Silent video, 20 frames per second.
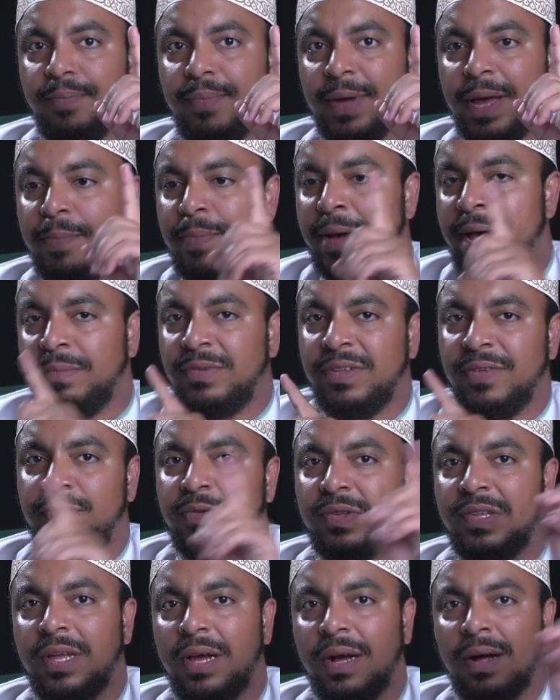perhaps
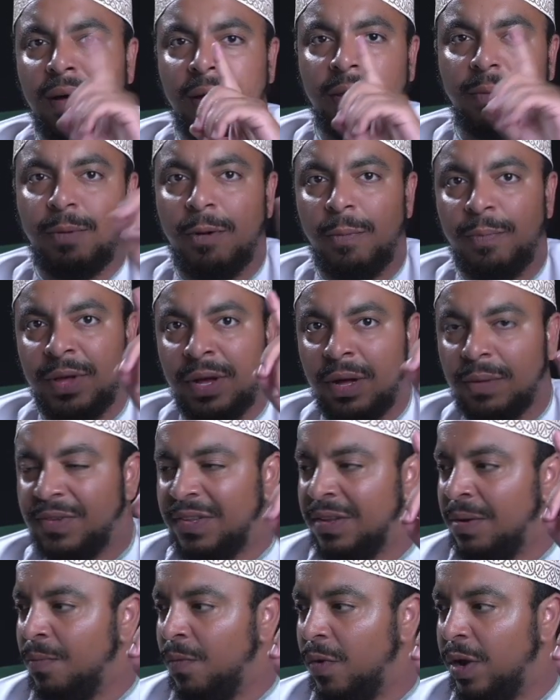if you see a card popping up
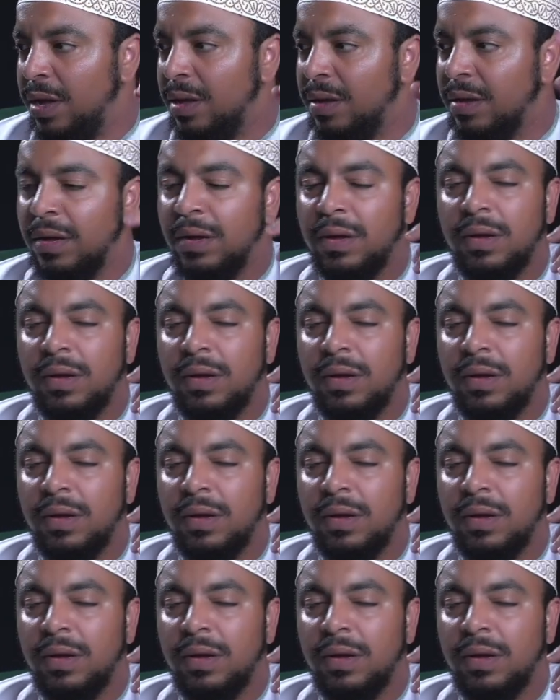somewhere,